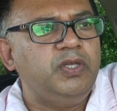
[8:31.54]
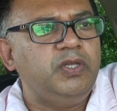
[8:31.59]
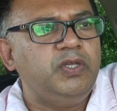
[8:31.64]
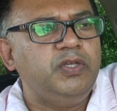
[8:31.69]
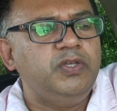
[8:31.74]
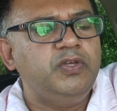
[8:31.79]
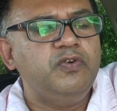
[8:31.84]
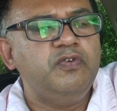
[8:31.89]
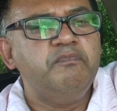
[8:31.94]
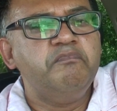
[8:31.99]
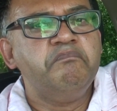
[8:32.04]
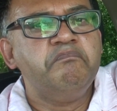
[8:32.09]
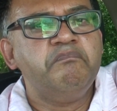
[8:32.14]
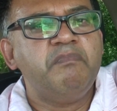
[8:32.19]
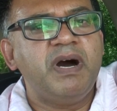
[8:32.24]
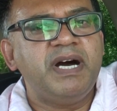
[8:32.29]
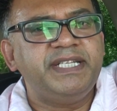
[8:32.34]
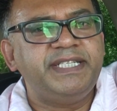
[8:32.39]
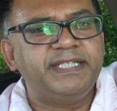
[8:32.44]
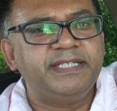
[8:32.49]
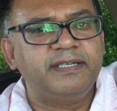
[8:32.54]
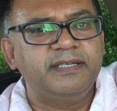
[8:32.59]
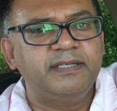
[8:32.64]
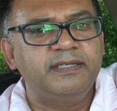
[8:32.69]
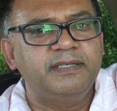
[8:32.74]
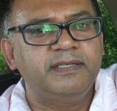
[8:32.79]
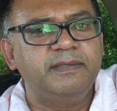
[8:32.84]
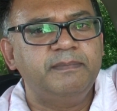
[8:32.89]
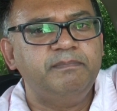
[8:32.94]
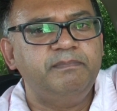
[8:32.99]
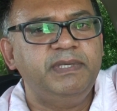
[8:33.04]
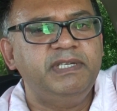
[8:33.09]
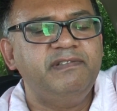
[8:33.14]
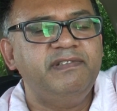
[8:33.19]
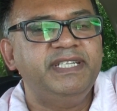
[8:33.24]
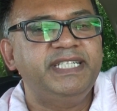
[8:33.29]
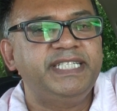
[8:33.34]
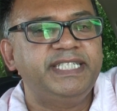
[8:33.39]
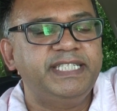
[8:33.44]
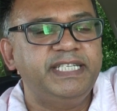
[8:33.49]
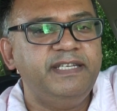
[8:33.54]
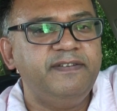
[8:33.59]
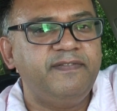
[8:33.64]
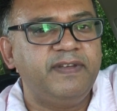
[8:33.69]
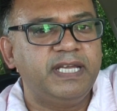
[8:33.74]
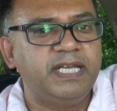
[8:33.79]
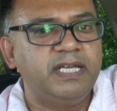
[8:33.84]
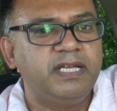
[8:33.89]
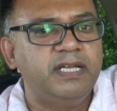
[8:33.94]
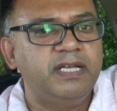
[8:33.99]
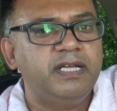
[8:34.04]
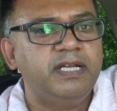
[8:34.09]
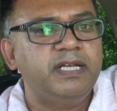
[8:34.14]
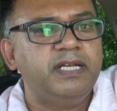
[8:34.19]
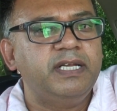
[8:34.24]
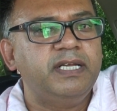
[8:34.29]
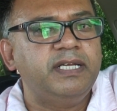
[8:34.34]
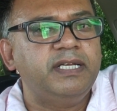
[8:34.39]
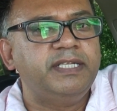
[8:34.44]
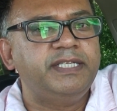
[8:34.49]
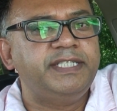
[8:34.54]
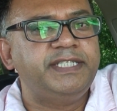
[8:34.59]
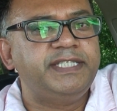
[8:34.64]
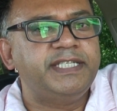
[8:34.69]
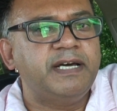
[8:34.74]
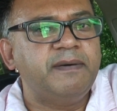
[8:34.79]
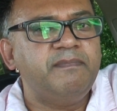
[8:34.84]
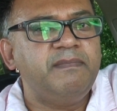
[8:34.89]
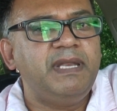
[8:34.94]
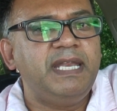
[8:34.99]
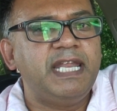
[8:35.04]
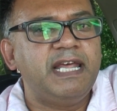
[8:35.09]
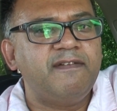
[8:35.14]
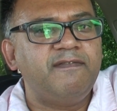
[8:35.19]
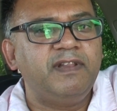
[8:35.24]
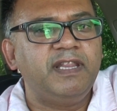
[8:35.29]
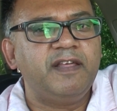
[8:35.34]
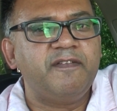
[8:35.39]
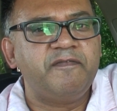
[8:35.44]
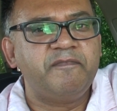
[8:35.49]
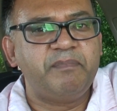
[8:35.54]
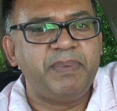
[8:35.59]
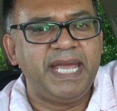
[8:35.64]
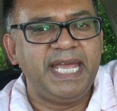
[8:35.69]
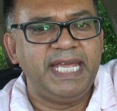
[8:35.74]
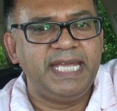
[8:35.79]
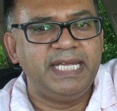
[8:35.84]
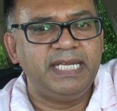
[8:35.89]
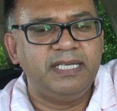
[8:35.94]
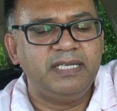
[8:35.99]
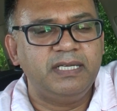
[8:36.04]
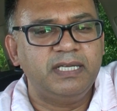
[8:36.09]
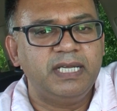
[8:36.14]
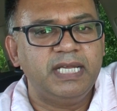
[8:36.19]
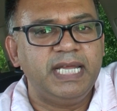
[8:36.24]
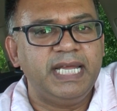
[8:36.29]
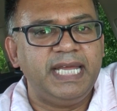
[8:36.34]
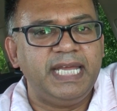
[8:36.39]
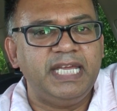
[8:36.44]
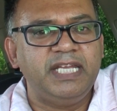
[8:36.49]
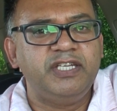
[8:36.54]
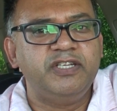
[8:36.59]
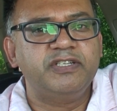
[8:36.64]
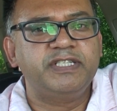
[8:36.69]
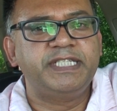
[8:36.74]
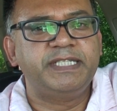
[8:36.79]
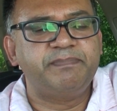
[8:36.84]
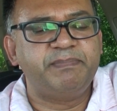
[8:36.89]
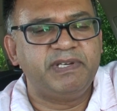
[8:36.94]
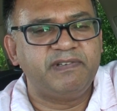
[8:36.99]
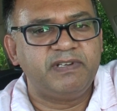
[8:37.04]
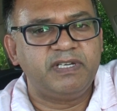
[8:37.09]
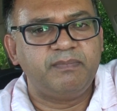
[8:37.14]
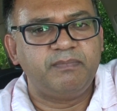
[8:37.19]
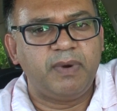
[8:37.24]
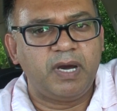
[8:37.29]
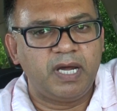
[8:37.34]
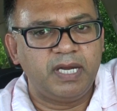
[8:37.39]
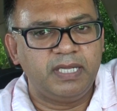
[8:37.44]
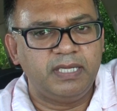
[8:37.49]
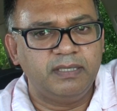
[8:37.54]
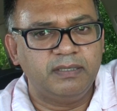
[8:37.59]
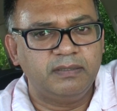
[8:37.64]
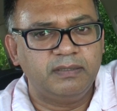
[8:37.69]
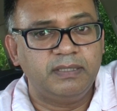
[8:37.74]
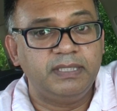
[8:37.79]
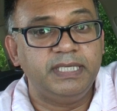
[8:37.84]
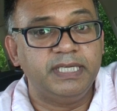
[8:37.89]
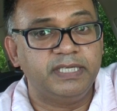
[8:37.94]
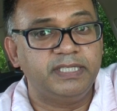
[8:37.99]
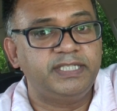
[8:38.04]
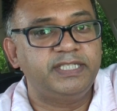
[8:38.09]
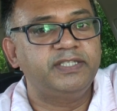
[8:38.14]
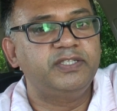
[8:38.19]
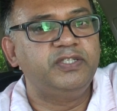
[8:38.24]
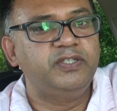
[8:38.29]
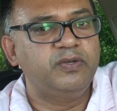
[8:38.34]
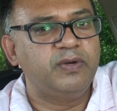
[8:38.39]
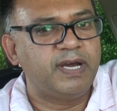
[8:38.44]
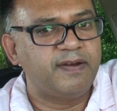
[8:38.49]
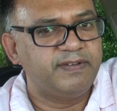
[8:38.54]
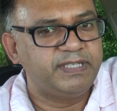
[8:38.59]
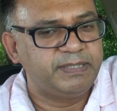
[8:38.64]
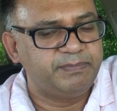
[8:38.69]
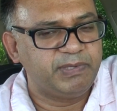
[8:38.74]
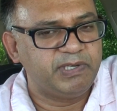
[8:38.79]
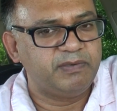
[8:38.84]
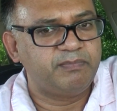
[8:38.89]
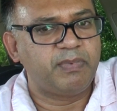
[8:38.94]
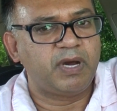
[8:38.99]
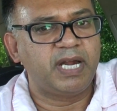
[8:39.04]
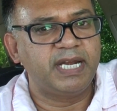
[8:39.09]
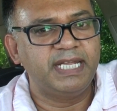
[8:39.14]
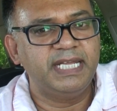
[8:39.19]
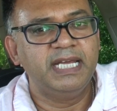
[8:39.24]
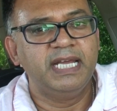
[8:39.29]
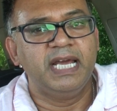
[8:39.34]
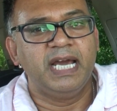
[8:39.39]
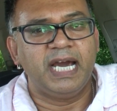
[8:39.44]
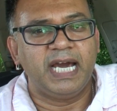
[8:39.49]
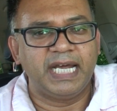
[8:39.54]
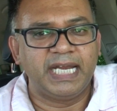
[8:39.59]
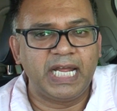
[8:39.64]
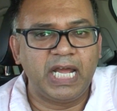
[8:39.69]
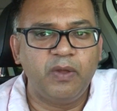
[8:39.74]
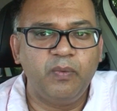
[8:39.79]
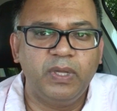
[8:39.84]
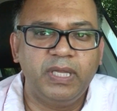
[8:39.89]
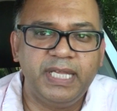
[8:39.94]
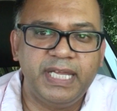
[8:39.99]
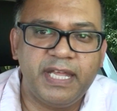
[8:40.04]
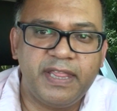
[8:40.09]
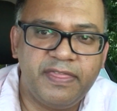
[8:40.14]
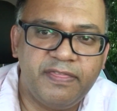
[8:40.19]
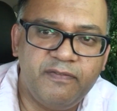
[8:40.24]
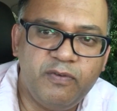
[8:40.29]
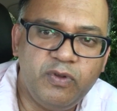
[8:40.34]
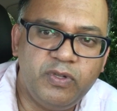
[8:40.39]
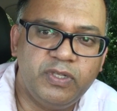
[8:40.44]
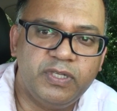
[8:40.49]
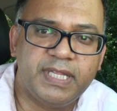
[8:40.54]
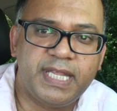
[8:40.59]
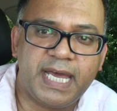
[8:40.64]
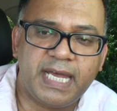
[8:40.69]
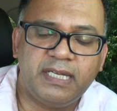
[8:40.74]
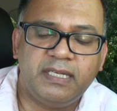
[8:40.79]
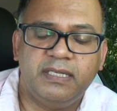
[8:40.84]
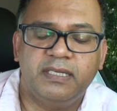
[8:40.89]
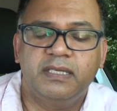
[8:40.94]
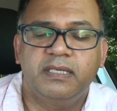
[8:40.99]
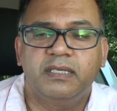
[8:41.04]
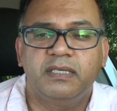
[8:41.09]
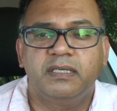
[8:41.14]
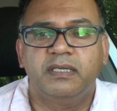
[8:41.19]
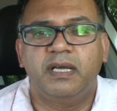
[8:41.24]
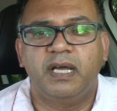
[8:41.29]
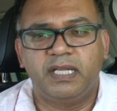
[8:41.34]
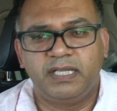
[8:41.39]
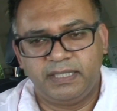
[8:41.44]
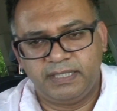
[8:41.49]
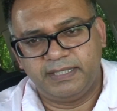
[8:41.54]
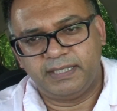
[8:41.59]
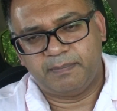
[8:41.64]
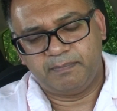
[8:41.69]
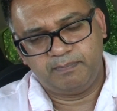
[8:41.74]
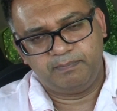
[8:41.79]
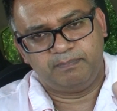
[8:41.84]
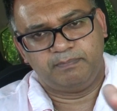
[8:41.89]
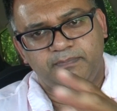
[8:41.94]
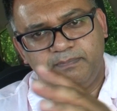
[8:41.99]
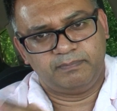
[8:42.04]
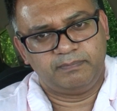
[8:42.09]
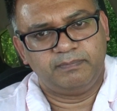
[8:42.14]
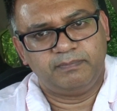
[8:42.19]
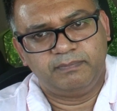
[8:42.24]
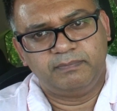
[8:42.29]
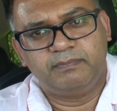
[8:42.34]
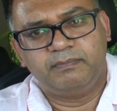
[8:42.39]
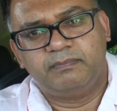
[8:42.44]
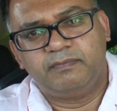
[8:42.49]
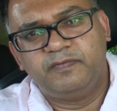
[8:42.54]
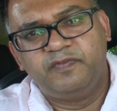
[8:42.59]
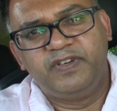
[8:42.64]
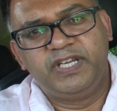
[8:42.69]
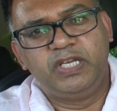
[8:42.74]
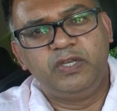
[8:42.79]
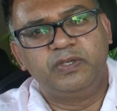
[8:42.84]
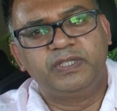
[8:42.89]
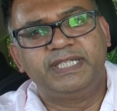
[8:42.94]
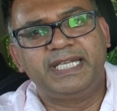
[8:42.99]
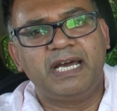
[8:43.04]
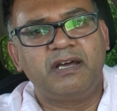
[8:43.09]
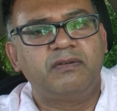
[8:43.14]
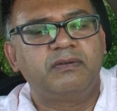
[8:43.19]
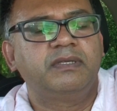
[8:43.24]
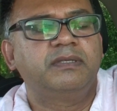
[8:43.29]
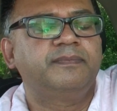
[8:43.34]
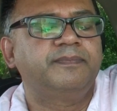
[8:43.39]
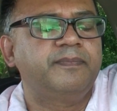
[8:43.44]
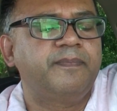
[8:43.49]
you must be receiving some level of pain in your spirit body. Yes, you do have a spirit body, and I will get through to that at some videos down.